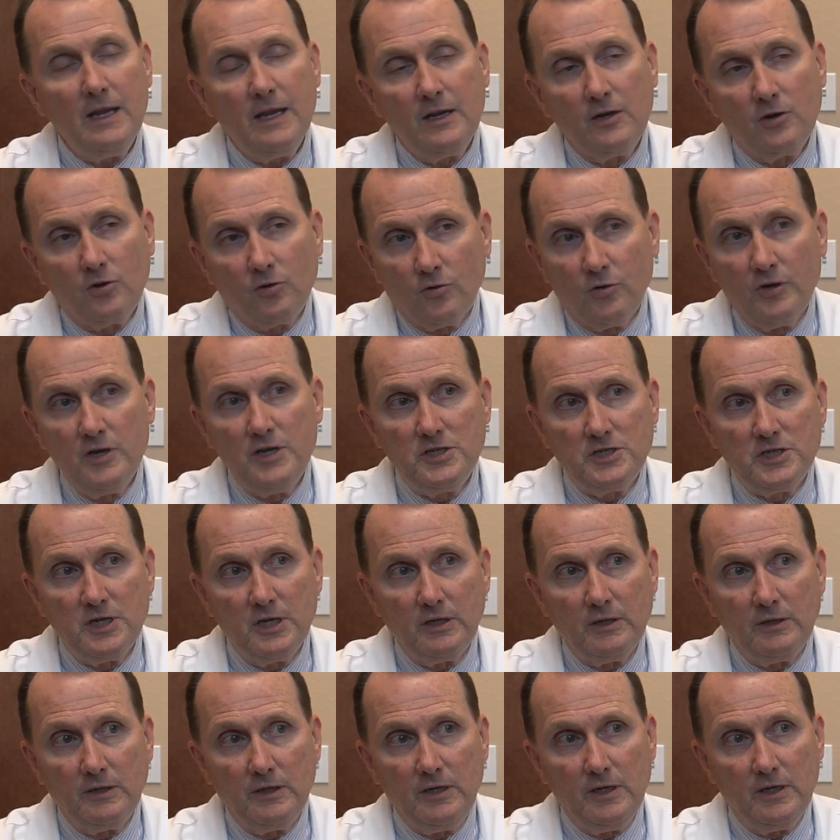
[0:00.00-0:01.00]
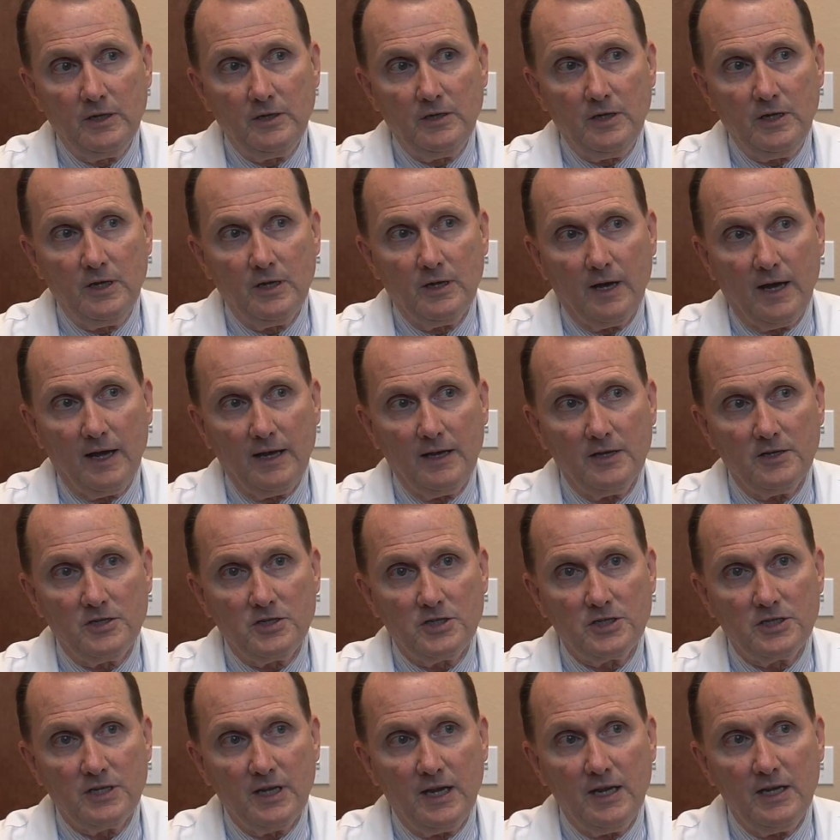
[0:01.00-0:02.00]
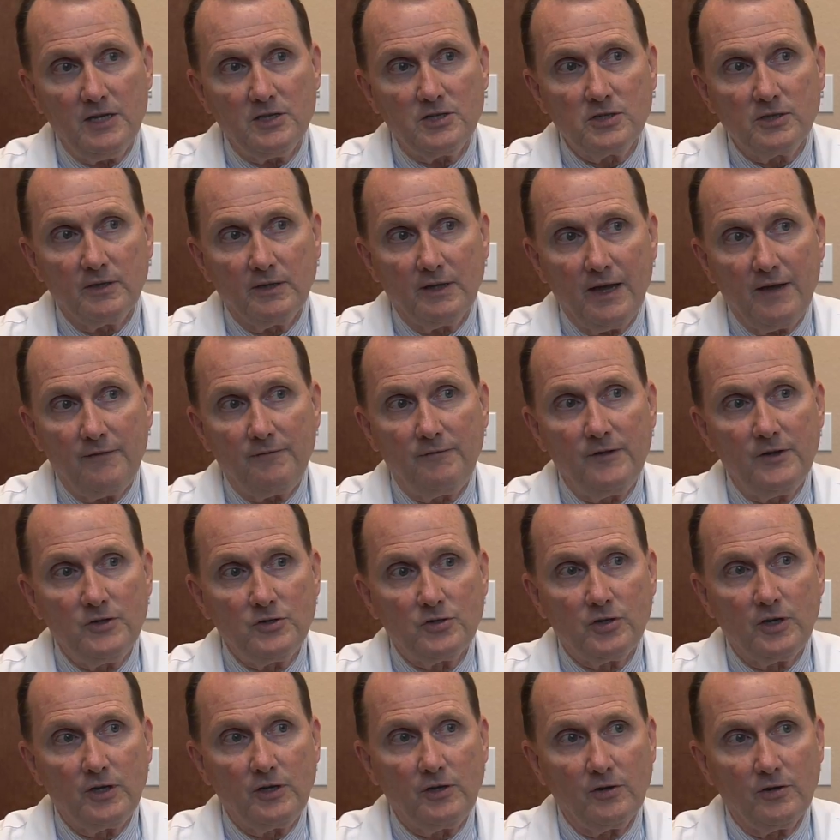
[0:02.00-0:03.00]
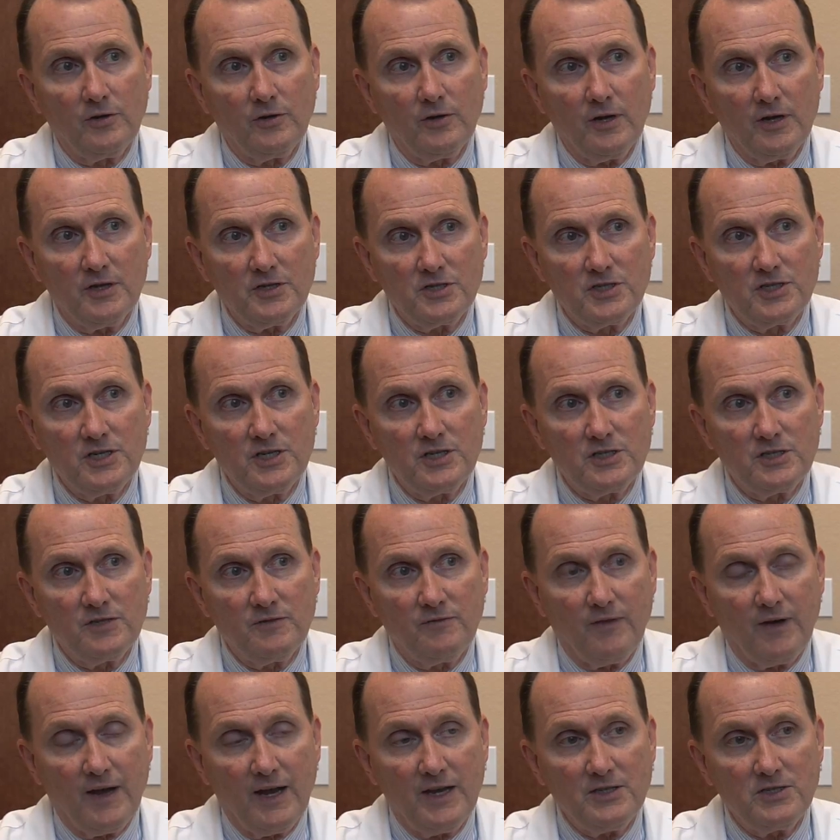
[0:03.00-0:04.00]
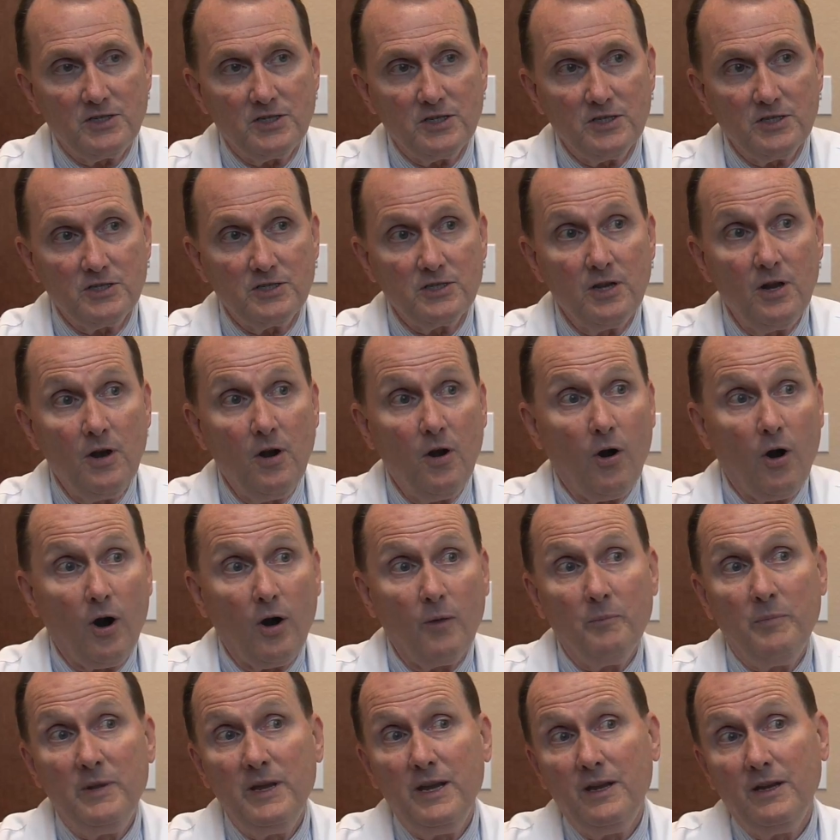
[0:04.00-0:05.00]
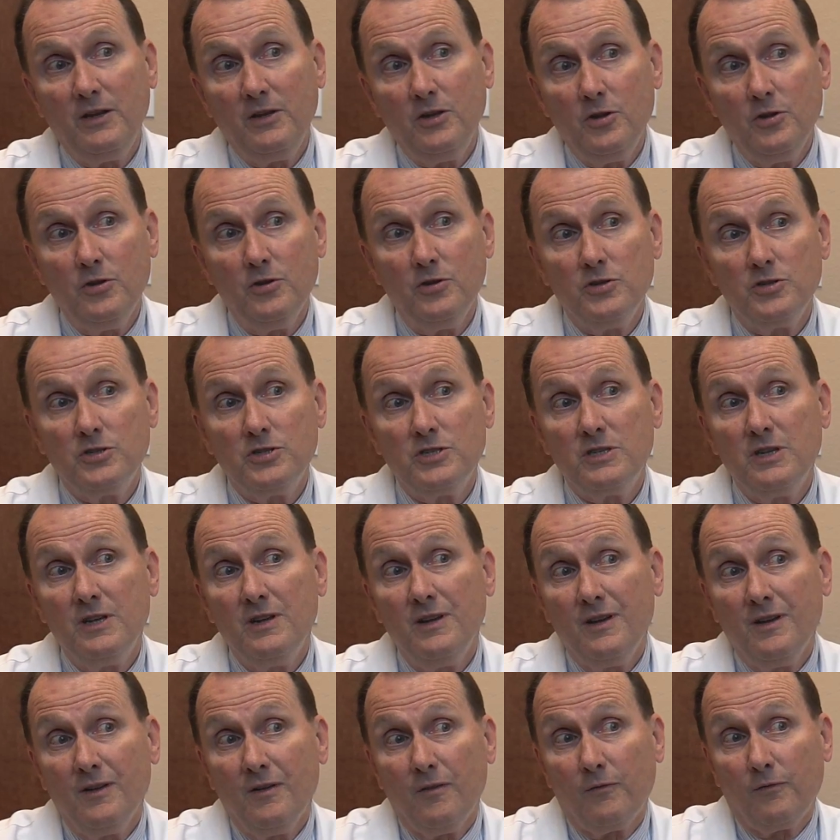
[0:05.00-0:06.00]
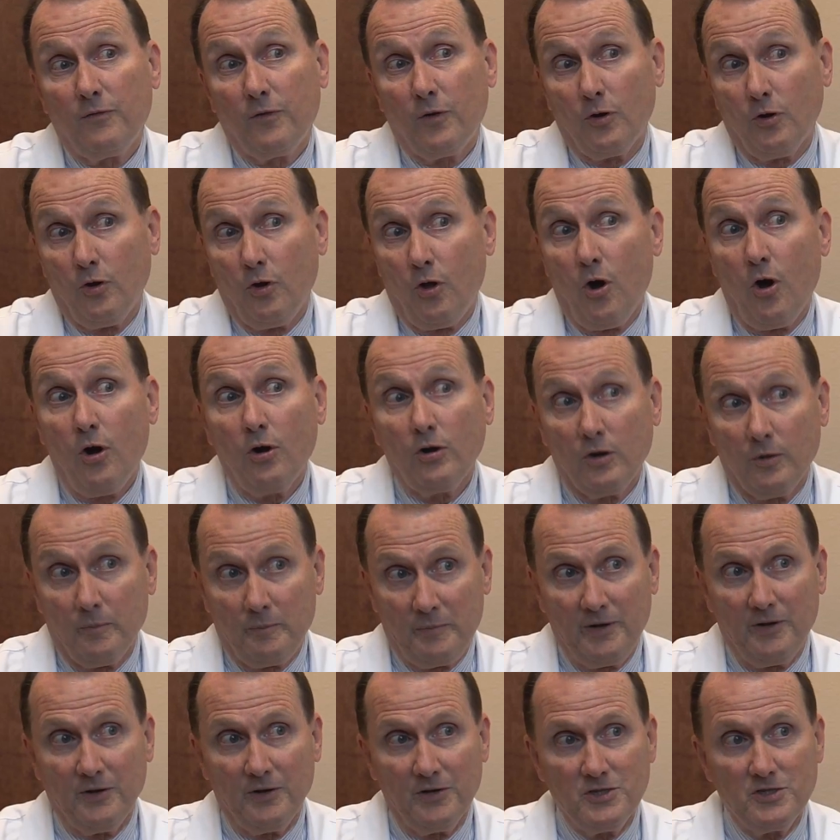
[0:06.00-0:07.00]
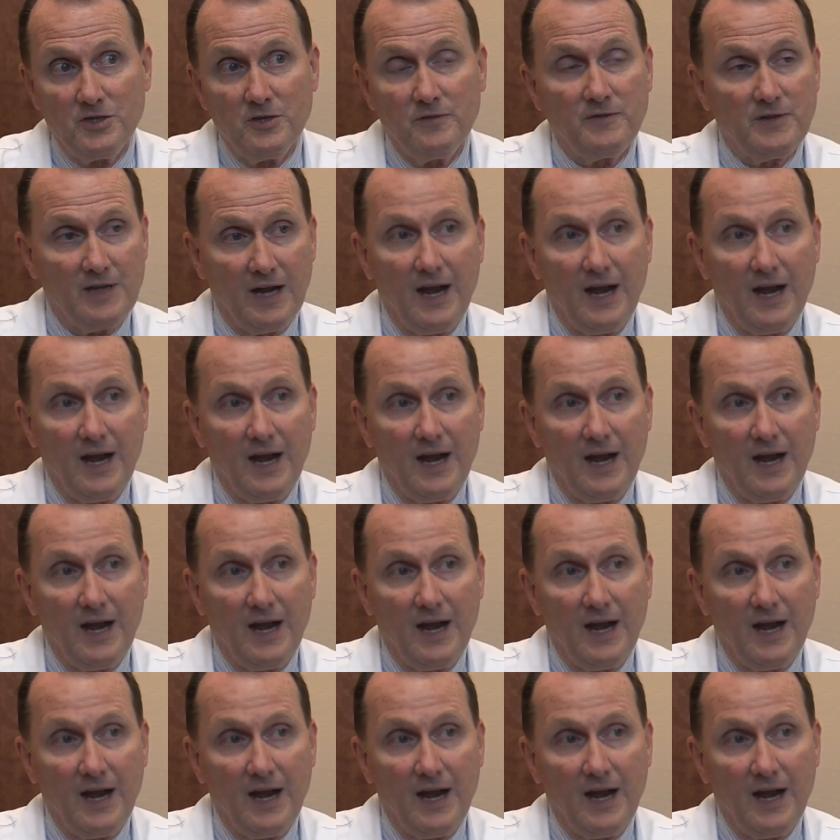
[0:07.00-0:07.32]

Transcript: Increasingly in the United States, left ventricular assist devices are being used for longer periods of